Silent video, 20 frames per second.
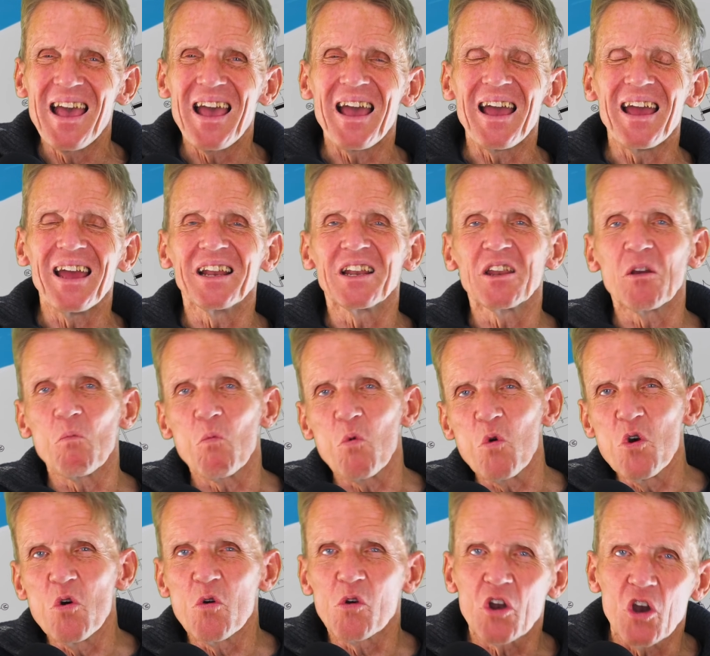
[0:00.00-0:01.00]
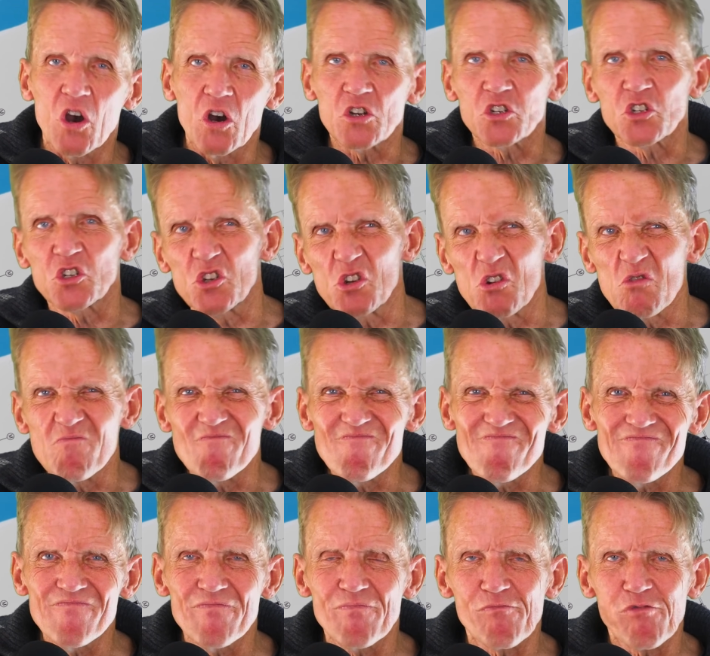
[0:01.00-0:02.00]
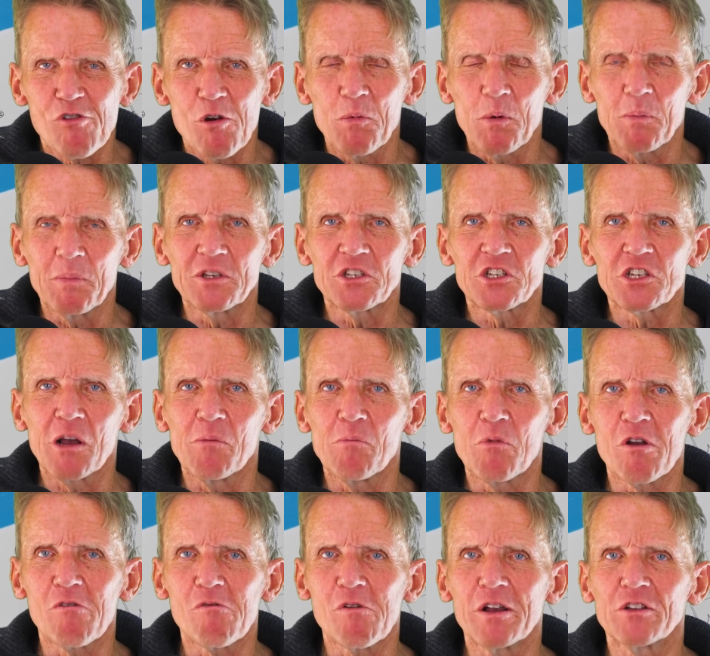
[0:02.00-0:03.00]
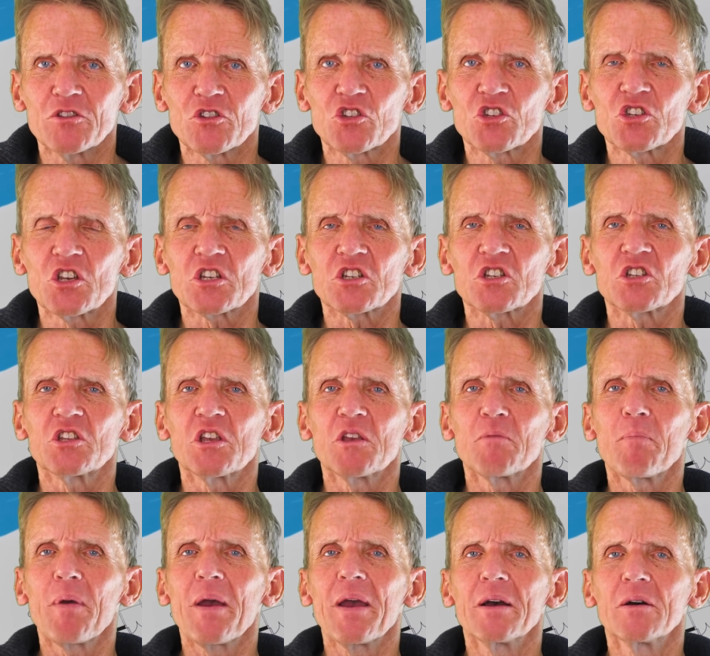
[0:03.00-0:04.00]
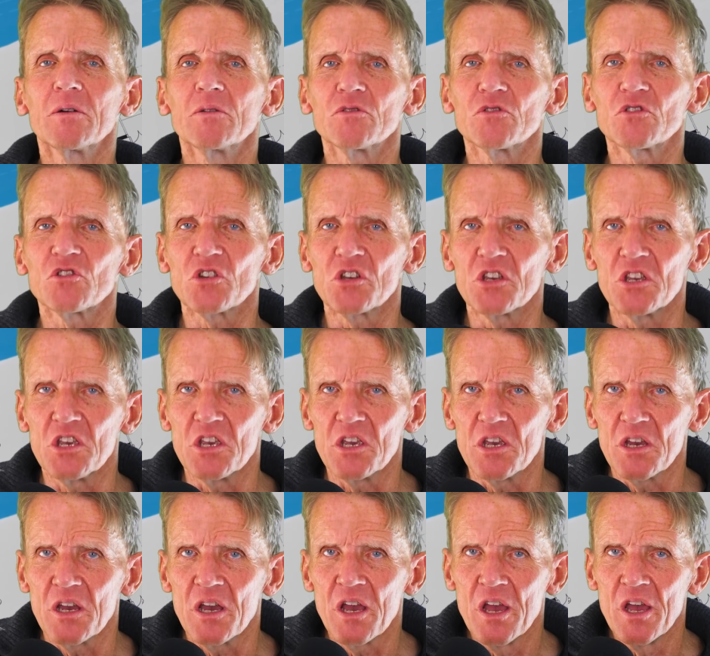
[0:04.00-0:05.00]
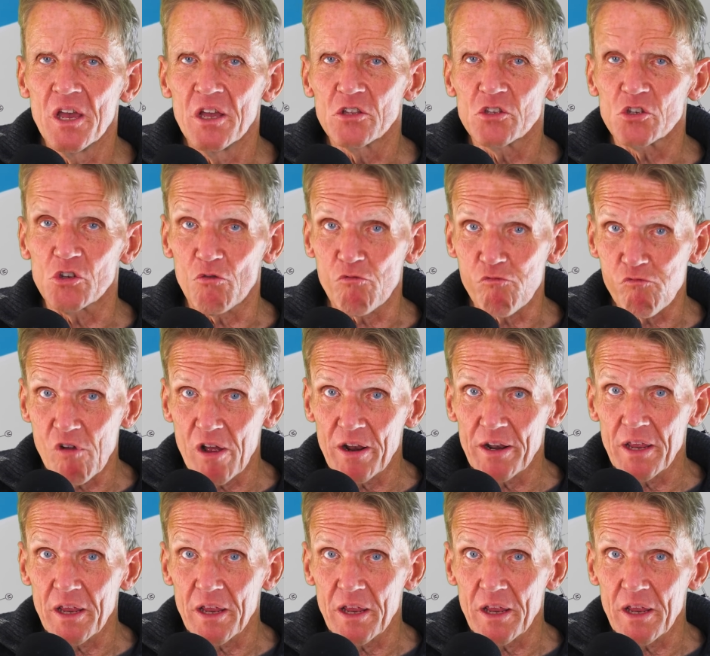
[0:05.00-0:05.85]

and it will cost you probably somewhere around £60 a year to run